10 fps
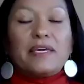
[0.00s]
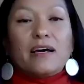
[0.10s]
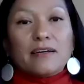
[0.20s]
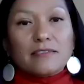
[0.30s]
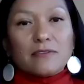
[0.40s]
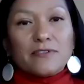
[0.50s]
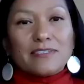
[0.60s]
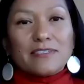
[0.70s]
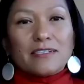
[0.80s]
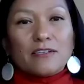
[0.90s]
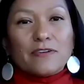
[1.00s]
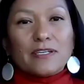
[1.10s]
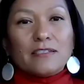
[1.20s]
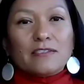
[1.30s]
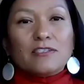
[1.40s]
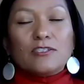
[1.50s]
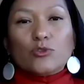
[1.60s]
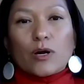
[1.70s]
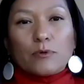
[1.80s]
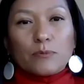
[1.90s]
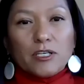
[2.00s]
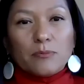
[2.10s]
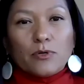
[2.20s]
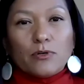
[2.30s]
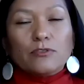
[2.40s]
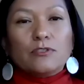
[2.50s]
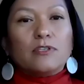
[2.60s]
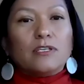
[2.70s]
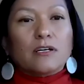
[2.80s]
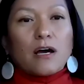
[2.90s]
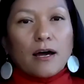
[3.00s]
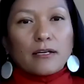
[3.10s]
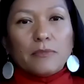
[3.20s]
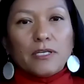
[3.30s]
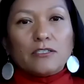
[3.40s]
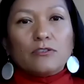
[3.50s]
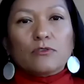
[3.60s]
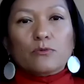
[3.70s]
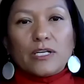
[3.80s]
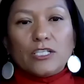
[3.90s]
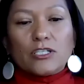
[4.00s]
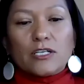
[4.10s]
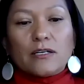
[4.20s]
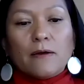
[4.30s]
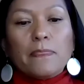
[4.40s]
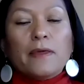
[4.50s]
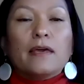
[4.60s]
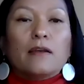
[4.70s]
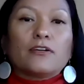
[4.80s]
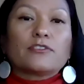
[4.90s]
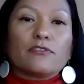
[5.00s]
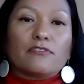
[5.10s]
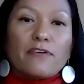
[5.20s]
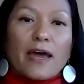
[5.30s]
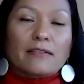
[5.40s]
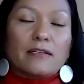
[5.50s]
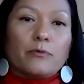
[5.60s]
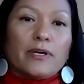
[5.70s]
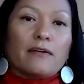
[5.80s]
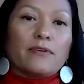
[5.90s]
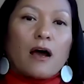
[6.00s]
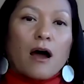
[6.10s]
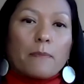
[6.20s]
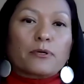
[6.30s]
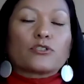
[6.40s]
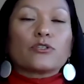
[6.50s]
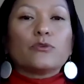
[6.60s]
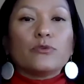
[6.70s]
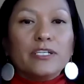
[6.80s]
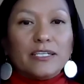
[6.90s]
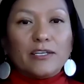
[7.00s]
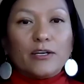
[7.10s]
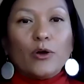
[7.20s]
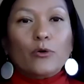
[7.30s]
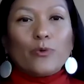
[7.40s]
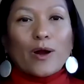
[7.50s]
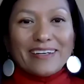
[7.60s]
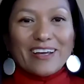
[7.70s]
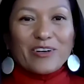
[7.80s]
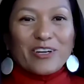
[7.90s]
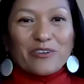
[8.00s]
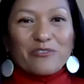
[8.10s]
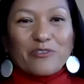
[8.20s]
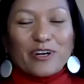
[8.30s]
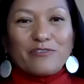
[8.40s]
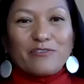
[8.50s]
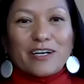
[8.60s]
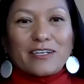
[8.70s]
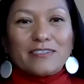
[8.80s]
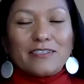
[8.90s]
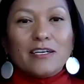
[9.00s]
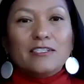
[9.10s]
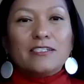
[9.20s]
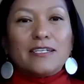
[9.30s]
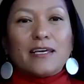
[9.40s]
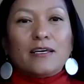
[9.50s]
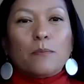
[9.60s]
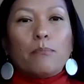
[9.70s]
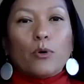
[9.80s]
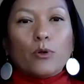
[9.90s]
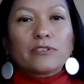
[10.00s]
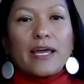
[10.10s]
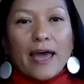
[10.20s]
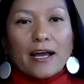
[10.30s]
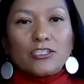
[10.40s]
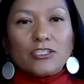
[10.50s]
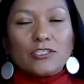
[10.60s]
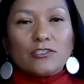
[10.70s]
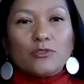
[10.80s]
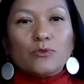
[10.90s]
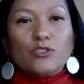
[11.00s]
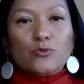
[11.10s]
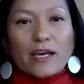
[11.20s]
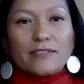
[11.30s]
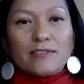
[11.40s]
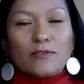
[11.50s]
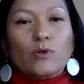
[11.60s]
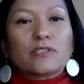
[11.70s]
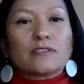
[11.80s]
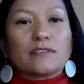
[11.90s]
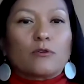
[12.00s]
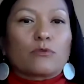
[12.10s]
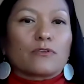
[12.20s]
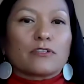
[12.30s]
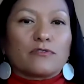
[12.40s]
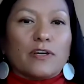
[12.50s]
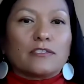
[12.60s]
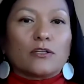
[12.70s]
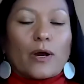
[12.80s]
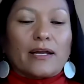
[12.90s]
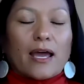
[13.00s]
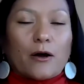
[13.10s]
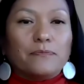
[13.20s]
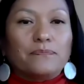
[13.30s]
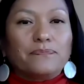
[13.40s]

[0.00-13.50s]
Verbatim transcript: because of its significance to tribal people, to the economy, to the region, and also the fact that we have an opportunity right now here in front of us to take bold action to address what the Snake River is facing right now.